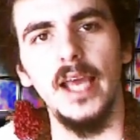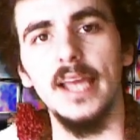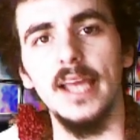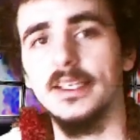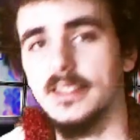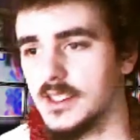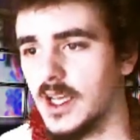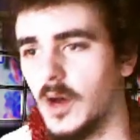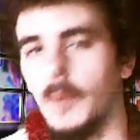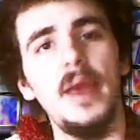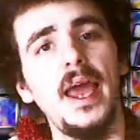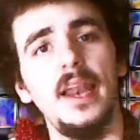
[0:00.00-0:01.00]
and this is
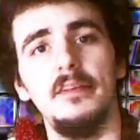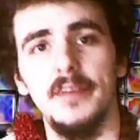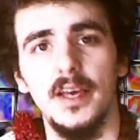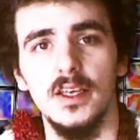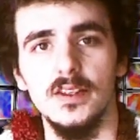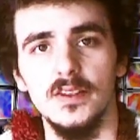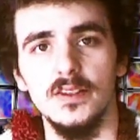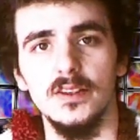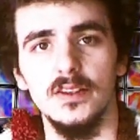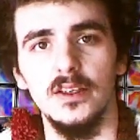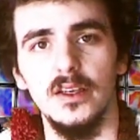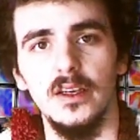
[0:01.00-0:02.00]
how it
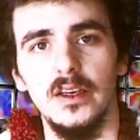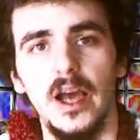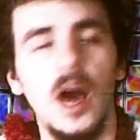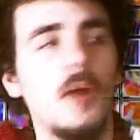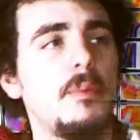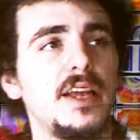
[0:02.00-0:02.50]
manifests. I'll